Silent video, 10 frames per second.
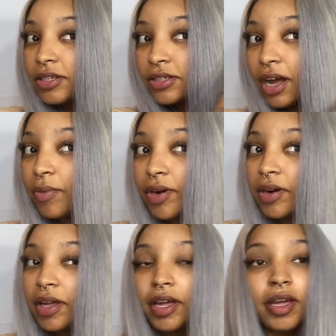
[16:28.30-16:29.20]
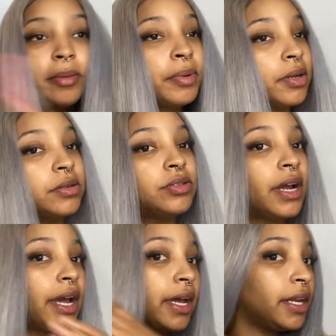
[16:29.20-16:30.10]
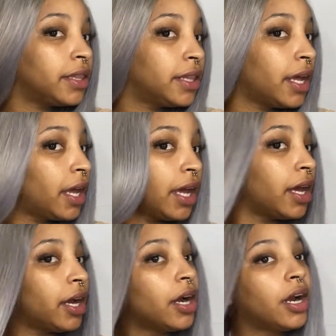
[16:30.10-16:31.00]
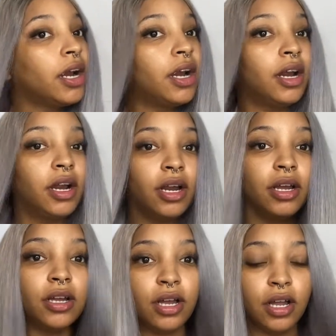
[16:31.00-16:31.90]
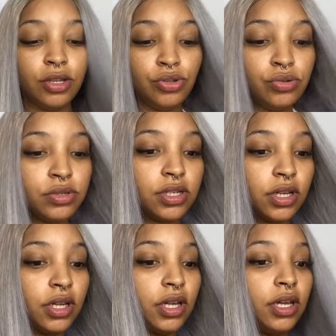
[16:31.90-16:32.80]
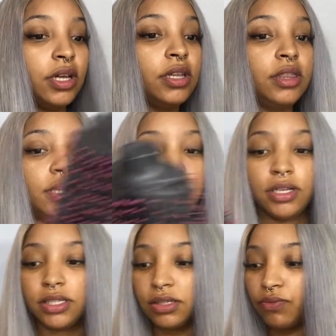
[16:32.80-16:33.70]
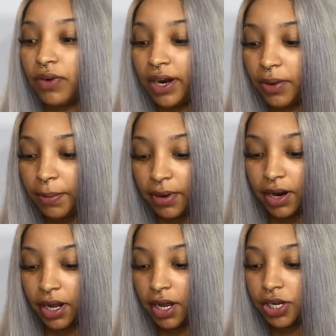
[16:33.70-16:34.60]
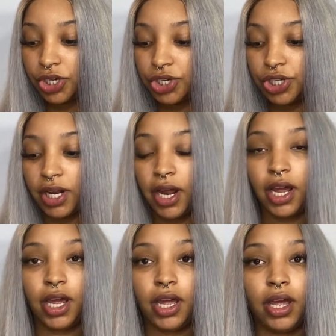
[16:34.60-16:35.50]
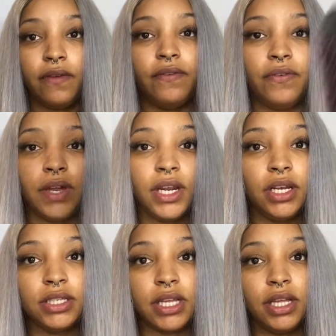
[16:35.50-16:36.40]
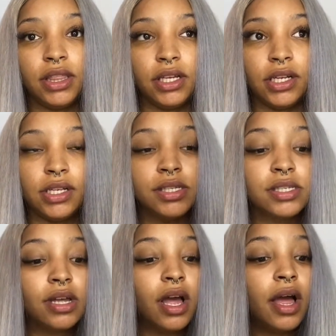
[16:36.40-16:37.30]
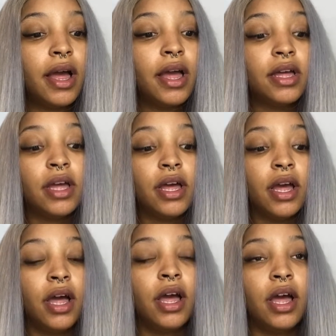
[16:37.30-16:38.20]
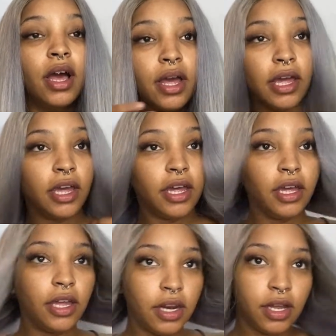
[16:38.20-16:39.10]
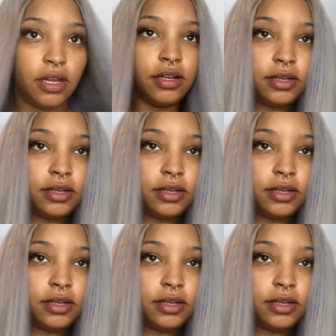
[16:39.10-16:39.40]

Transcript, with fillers: So I went on ahead, blow dried the hair using this round brush that I have, looks like this. And